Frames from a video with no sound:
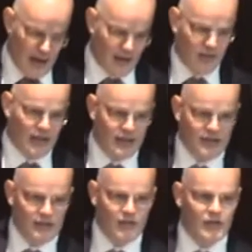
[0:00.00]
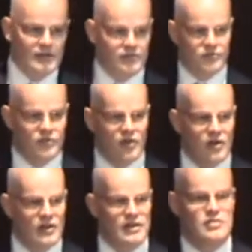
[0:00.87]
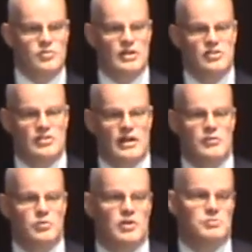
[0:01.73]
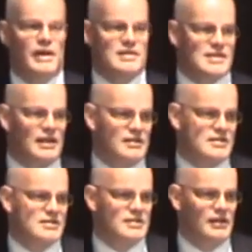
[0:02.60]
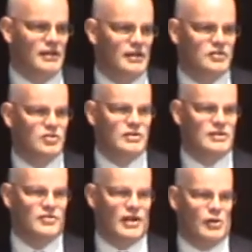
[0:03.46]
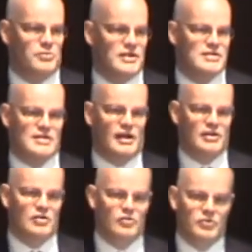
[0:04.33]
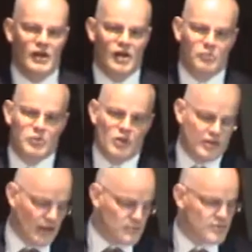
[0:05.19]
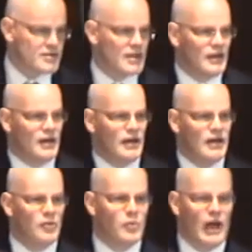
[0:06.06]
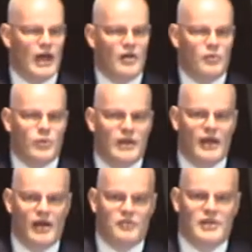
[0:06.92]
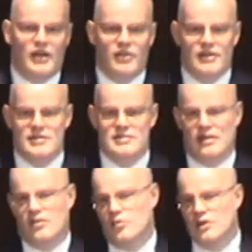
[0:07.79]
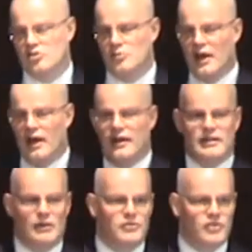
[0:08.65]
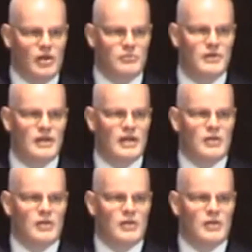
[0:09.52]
I think for this region it would make sense to develop these kind of programs. We have done this in the region where I come from.